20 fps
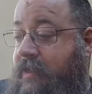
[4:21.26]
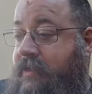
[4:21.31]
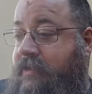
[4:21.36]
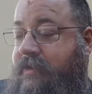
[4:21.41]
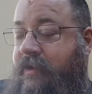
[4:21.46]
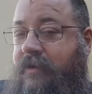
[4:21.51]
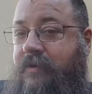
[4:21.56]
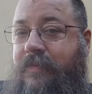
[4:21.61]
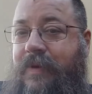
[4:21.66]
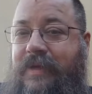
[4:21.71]

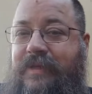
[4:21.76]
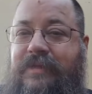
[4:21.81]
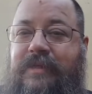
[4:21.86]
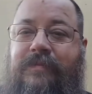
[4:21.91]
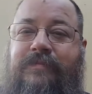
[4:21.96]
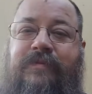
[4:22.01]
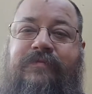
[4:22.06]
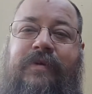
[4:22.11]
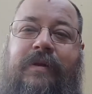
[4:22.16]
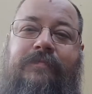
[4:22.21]
talk about
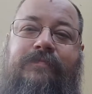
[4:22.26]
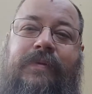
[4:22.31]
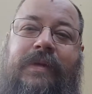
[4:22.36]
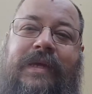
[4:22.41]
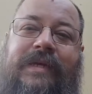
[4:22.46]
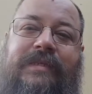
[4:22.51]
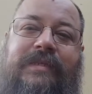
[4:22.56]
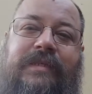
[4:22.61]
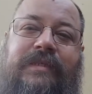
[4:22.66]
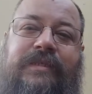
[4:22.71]
some of our
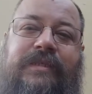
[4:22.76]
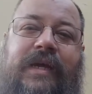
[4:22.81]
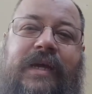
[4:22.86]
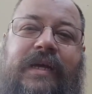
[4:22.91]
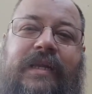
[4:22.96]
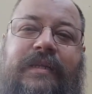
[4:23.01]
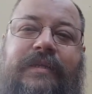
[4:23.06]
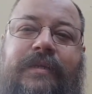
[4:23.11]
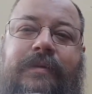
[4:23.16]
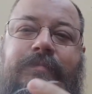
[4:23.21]
pleasant
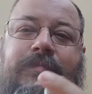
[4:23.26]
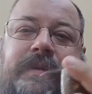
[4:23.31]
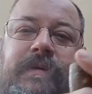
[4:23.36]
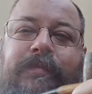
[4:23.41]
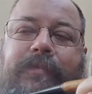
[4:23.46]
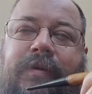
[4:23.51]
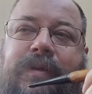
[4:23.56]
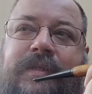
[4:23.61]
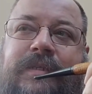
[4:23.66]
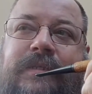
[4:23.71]
childhood
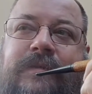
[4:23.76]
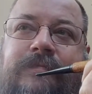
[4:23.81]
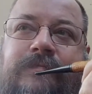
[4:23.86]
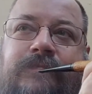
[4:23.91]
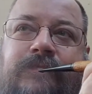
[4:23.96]
memories.